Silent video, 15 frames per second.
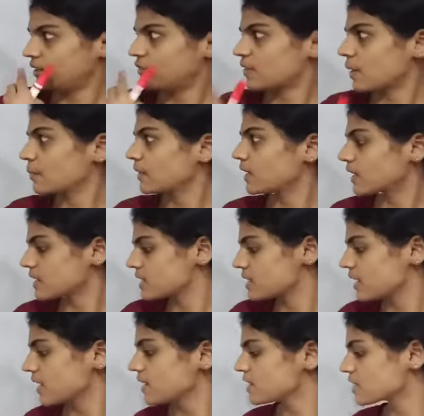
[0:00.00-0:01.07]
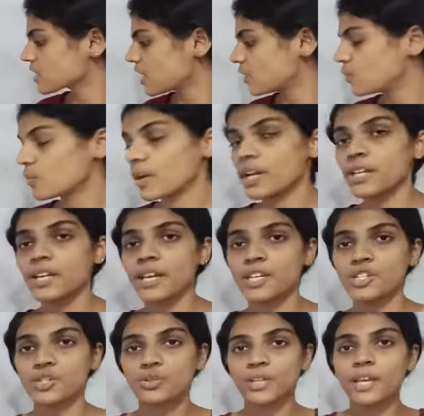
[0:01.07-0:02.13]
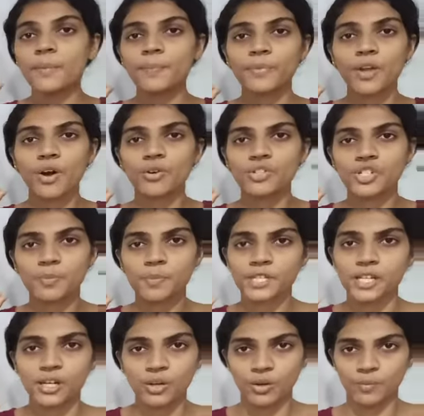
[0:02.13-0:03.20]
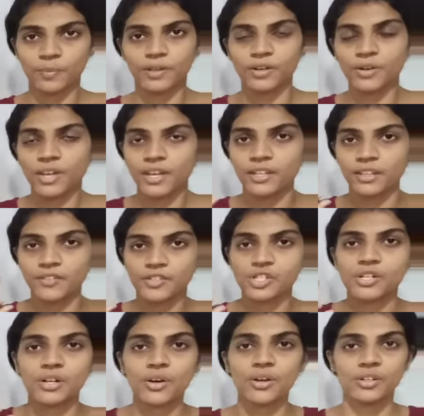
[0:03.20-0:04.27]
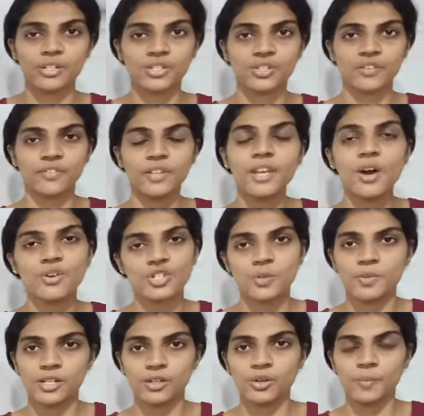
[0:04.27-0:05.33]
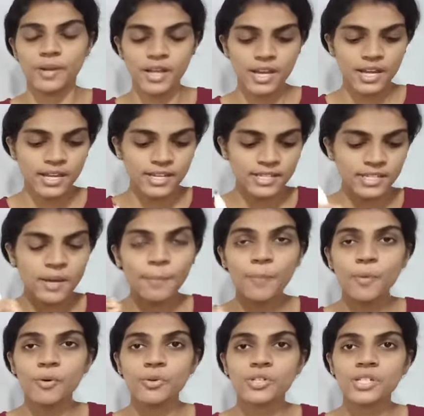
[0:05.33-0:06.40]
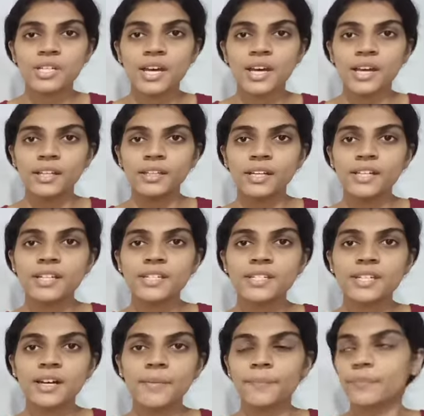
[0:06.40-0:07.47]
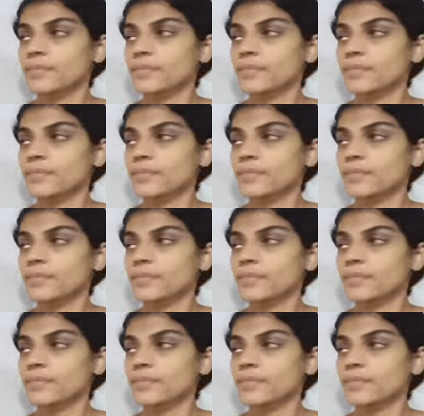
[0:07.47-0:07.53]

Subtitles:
from the retina is conveyed into the occipital lobe. Okay, in the visual cortex of the occipital lobe. Suppose there is a